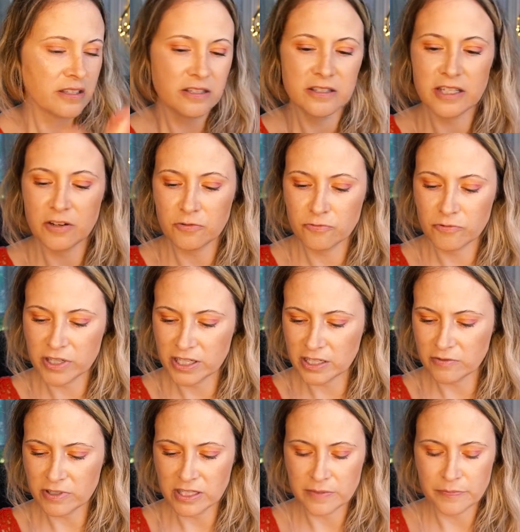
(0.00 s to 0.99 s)
they're
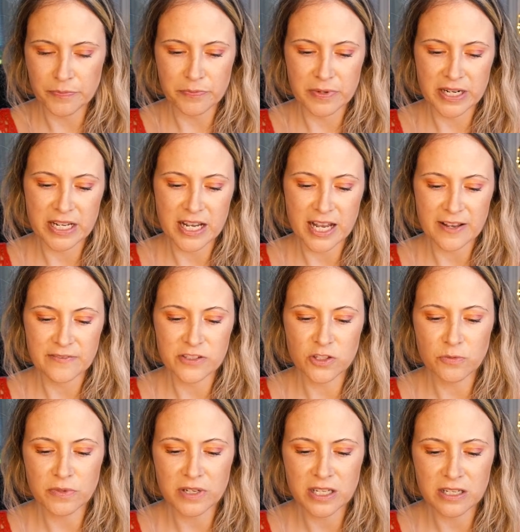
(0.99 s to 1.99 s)
really, really pretty. I have
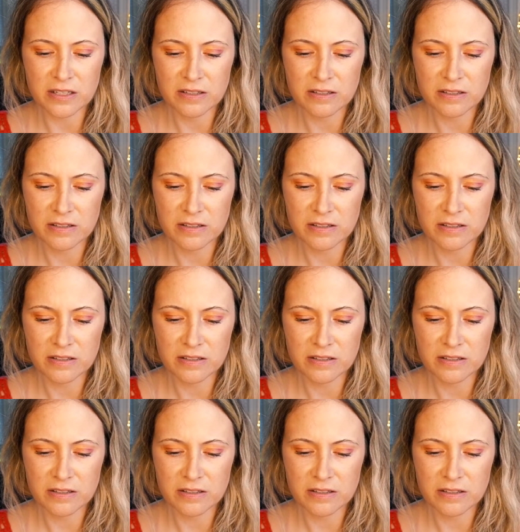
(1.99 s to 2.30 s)
so many,